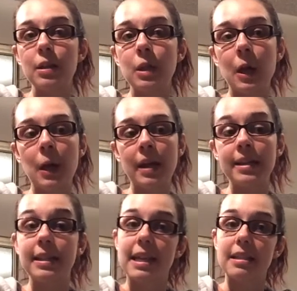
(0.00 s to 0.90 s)
I
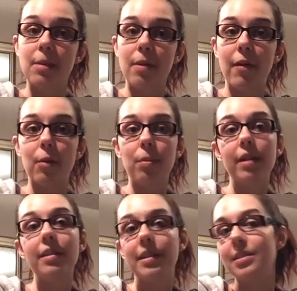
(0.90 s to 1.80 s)
didn't last time either,
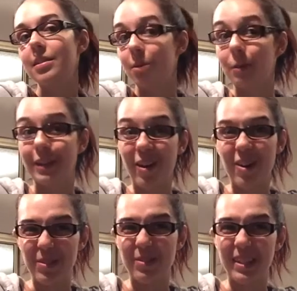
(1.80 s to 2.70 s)
but this is a really
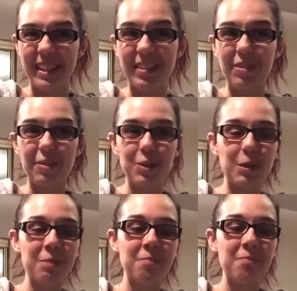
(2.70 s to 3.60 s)
awesome goodie. The first
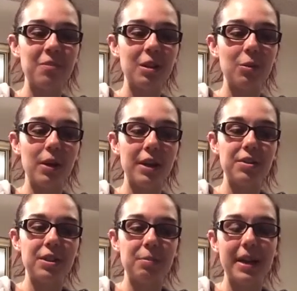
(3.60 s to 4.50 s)
one, the one I
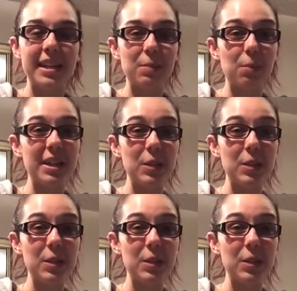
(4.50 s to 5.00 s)
usually made, is pretty